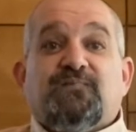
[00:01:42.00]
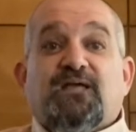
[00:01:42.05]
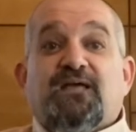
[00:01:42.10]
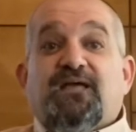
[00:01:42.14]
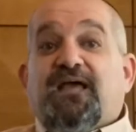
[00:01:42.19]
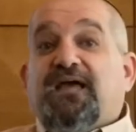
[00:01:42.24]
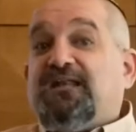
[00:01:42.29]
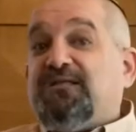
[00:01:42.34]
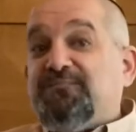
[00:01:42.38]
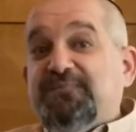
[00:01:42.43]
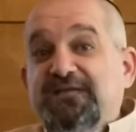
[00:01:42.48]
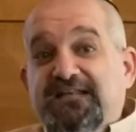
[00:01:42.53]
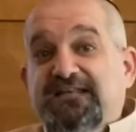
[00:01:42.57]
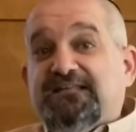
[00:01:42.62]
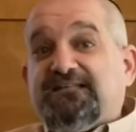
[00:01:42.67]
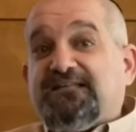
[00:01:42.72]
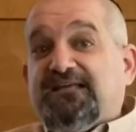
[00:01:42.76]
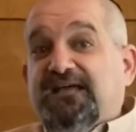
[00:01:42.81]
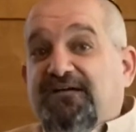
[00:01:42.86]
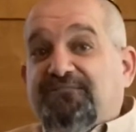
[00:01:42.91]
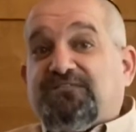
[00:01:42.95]
And
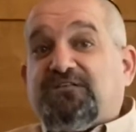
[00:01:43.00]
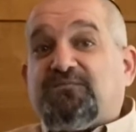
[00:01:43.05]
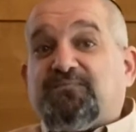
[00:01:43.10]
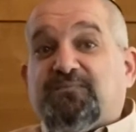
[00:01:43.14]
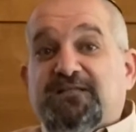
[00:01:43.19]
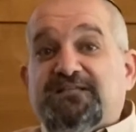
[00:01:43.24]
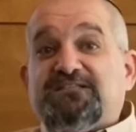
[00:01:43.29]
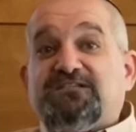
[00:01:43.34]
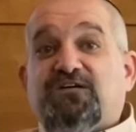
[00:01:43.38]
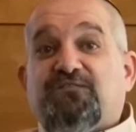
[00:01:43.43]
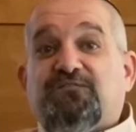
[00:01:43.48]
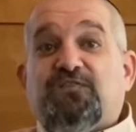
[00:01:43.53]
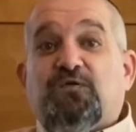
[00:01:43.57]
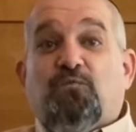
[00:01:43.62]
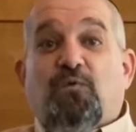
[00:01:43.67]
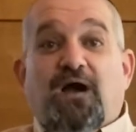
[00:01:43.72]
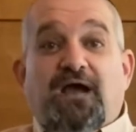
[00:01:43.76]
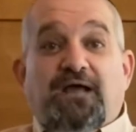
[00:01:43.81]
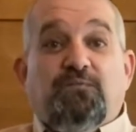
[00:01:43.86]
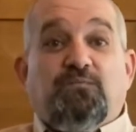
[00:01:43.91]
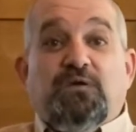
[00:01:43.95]
immediately after the blessing over the
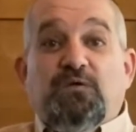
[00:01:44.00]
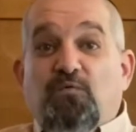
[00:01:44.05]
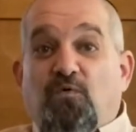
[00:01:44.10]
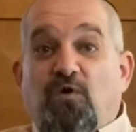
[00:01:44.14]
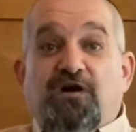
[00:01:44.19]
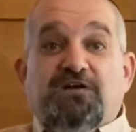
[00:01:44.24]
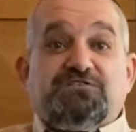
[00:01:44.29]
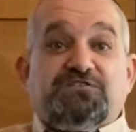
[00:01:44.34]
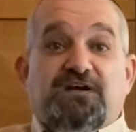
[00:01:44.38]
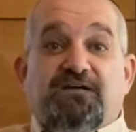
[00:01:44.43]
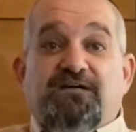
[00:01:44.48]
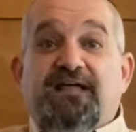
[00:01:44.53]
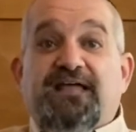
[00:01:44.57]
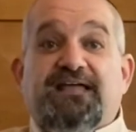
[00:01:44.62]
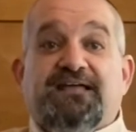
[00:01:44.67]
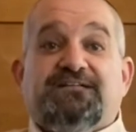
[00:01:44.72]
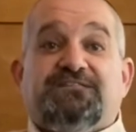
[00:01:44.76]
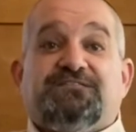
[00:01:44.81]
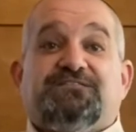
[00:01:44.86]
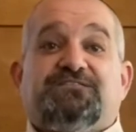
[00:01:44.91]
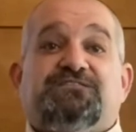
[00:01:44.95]
wine, we wash our
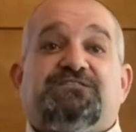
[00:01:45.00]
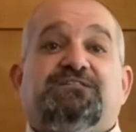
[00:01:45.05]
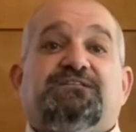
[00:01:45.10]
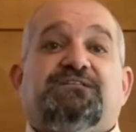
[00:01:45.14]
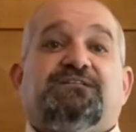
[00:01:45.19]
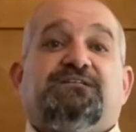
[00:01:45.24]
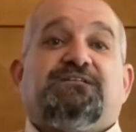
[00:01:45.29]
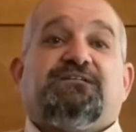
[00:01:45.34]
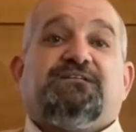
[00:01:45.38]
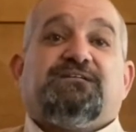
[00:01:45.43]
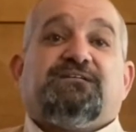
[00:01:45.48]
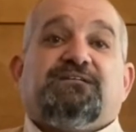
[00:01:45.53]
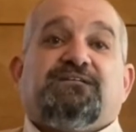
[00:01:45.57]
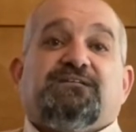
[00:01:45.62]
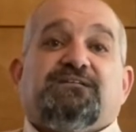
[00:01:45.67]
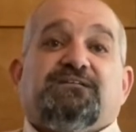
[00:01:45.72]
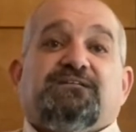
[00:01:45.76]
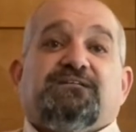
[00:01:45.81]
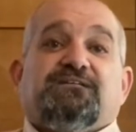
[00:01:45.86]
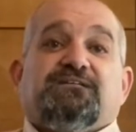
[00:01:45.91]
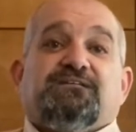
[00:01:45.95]
hands.
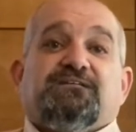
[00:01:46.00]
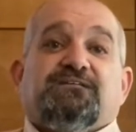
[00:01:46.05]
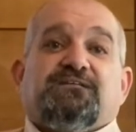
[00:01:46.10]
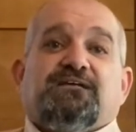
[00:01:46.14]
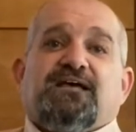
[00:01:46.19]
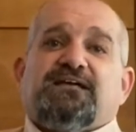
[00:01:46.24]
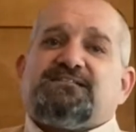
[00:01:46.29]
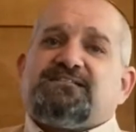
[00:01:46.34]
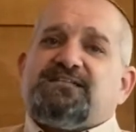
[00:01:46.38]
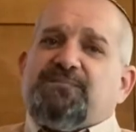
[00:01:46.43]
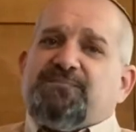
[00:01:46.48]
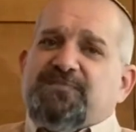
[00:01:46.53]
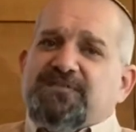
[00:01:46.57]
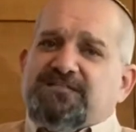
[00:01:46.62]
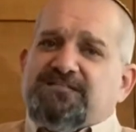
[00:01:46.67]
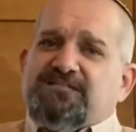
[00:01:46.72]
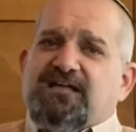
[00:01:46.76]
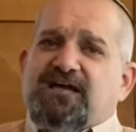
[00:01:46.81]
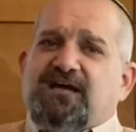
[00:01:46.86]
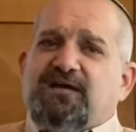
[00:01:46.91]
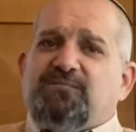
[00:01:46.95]
Except this
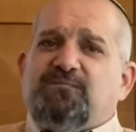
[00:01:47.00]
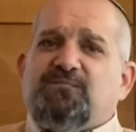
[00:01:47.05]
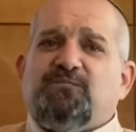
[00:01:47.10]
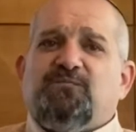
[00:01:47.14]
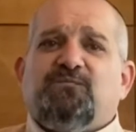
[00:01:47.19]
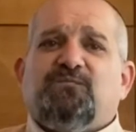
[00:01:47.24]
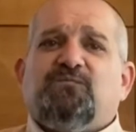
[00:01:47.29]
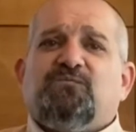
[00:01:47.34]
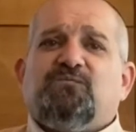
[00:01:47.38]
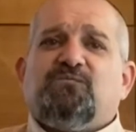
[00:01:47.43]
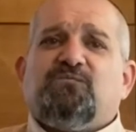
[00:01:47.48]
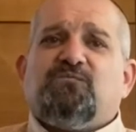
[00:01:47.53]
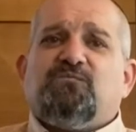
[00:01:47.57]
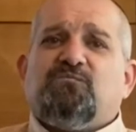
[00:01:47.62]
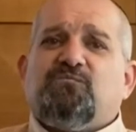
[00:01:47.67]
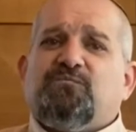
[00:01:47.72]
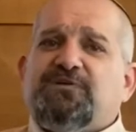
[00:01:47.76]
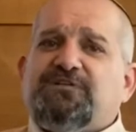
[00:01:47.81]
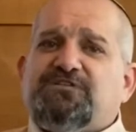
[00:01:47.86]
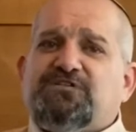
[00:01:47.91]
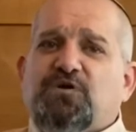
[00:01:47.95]
time,
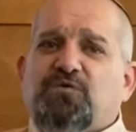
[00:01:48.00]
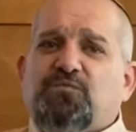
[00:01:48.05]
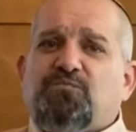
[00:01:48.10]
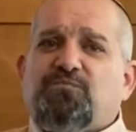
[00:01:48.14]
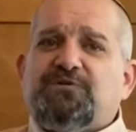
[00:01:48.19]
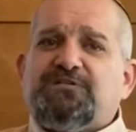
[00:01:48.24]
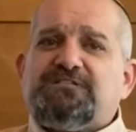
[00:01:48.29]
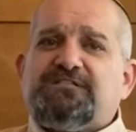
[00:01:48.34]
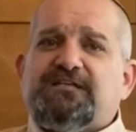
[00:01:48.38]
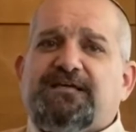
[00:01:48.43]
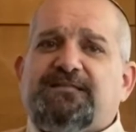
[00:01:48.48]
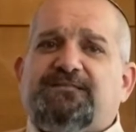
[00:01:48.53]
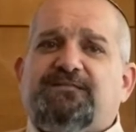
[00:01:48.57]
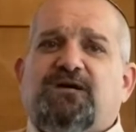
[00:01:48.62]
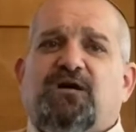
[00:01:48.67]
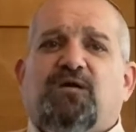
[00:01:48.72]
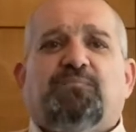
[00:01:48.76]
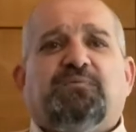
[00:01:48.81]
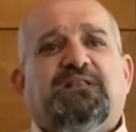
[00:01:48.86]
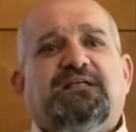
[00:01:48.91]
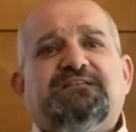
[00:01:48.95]
we don't recite a
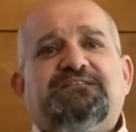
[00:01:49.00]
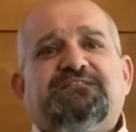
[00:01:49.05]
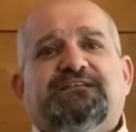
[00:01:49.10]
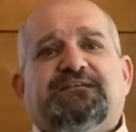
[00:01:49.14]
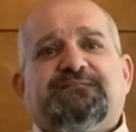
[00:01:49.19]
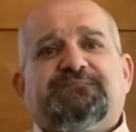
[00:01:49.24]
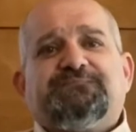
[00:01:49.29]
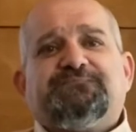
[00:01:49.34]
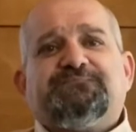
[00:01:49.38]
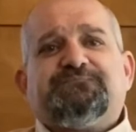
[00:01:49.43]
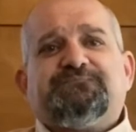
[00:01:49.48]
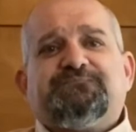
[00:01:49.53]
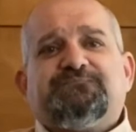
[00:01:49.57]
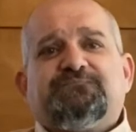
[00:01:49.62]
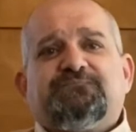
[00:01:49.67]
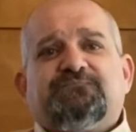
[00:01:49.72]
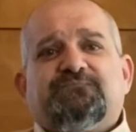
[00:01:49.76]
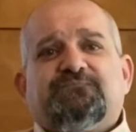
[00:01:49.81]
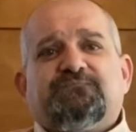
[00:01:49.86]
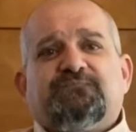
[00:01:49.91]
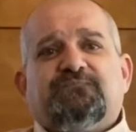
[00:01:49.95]
blessing.
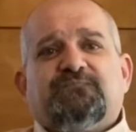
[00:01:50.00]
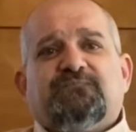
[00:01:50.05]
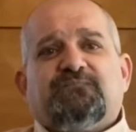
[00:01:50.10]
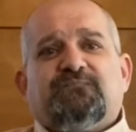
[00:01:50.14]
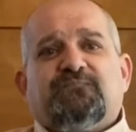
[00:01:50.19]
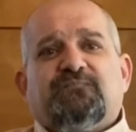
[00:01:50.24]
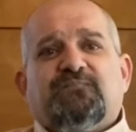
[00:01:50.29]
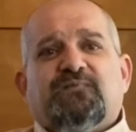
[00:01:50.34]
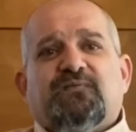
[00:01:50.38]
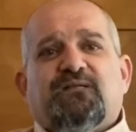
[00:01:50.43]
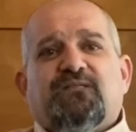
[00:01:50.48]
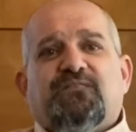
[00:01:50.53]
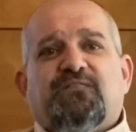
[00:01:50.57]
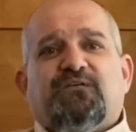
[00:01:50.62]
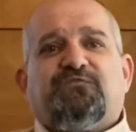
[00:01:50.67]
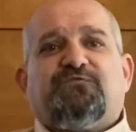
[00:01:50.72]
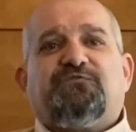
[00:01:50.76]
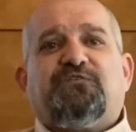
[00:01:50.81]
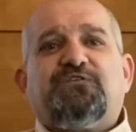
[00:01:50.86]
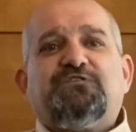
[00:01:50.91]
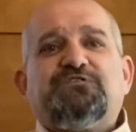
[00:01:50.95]
The
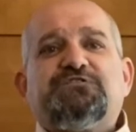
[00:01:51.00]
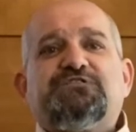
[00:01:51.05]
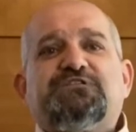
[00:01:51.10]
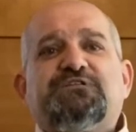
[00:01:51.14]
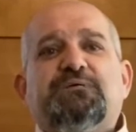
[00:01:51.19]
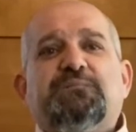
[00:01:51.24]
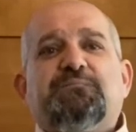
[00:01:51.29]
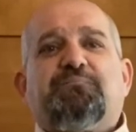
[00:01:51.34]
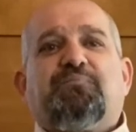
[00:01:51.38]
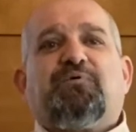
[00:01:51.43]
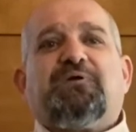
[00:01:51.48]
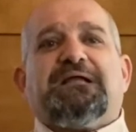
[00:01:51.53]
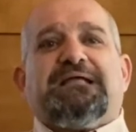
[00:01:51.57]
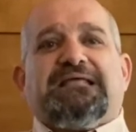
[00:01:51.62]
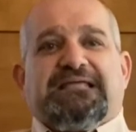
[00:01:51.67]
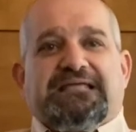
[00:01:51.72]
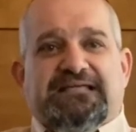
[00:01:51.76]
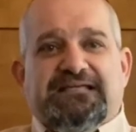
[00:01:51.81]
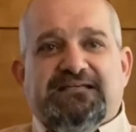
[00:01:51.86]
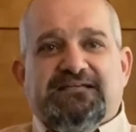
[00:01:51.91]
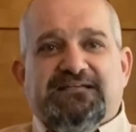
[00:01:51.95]
first
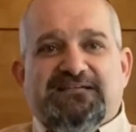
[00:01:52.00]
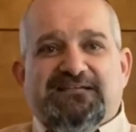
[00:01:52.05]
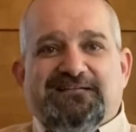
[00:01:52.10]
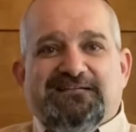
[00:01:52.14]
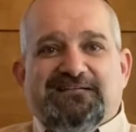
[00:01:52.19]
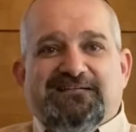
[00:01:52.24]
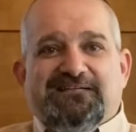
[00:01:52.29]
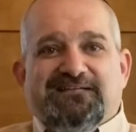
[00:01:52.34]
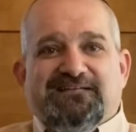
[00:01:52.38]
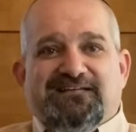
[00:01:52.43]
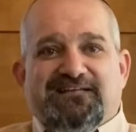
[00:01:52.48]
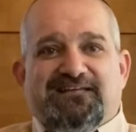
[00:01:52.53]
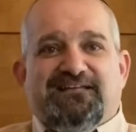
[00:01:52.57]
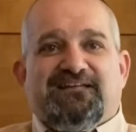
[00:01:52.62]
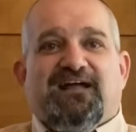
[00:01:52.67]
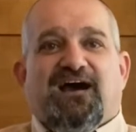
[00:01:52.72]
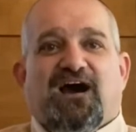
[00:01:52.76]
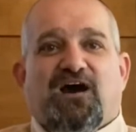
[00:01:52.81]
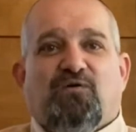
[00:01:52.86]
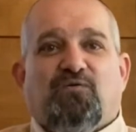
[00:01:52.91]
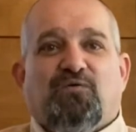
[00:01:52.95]
break in
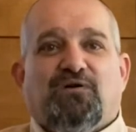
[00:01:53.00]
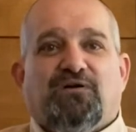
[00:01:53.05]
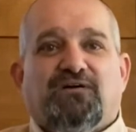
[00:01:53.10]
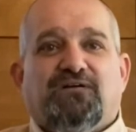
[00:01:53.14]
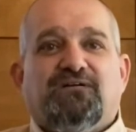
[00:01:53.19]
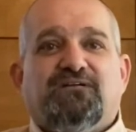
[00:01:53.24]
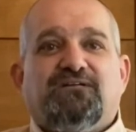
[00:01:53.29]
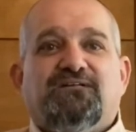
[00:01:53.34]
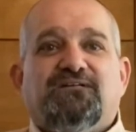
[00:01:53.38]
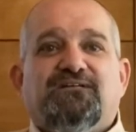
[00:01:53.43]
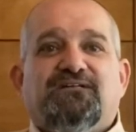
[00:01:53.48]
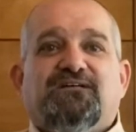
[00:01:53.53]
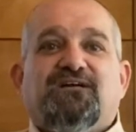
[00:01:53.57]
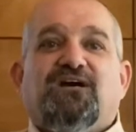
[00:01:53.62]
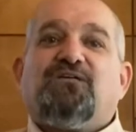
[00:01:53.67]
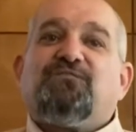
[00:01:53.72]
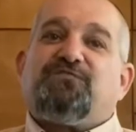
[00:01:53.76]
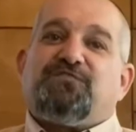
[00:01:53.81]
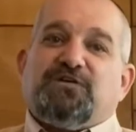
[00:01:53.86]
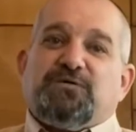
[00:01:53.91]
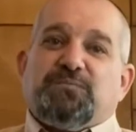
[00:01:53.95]
our
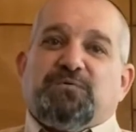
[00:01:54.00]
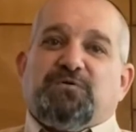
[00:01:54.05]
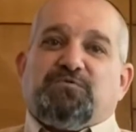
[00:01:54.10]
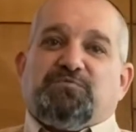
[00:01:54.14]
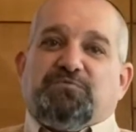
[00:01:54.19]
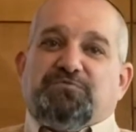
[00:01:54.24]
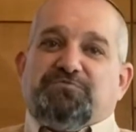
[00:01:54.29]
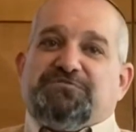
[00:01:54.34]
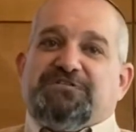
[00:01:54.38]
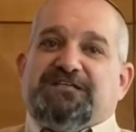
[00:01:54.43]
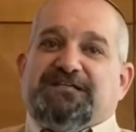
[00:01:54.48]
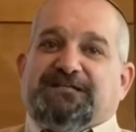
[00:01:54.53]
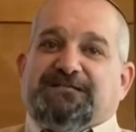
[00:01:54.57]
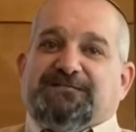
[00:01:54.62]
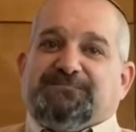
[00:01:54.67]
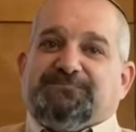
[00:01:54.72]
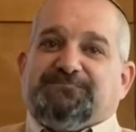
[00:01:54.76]
comfortable routine.